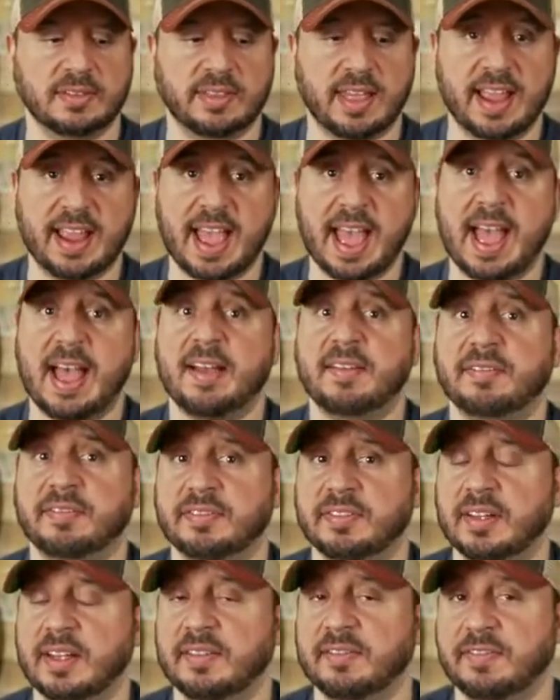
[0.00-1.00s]
they
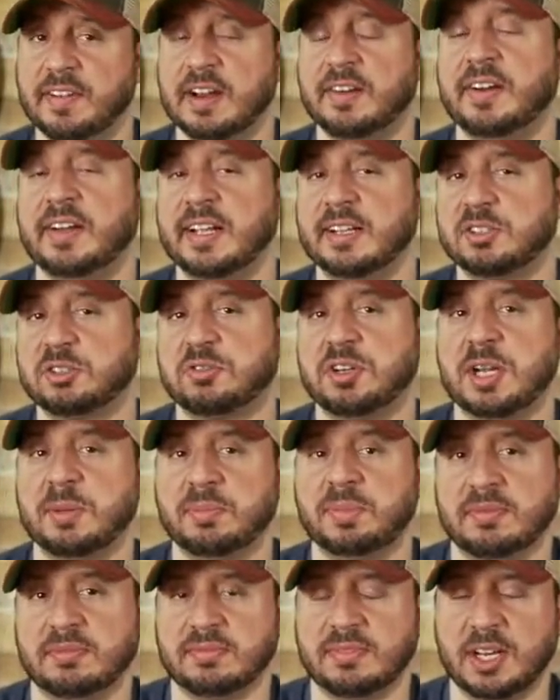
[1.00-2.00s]
have very
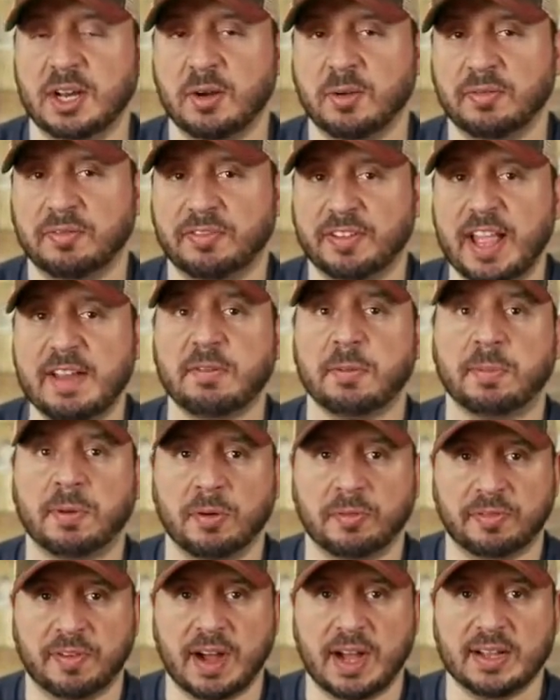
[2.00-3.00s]
extreme, you know, flavor
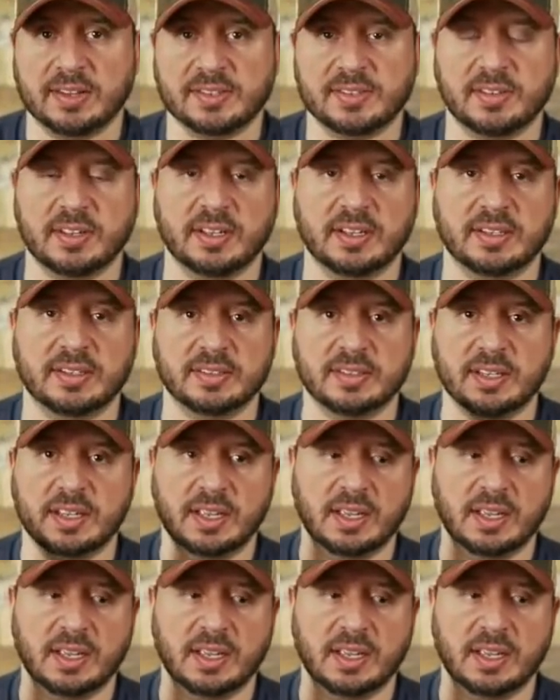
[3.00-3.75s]
profiles. Uh,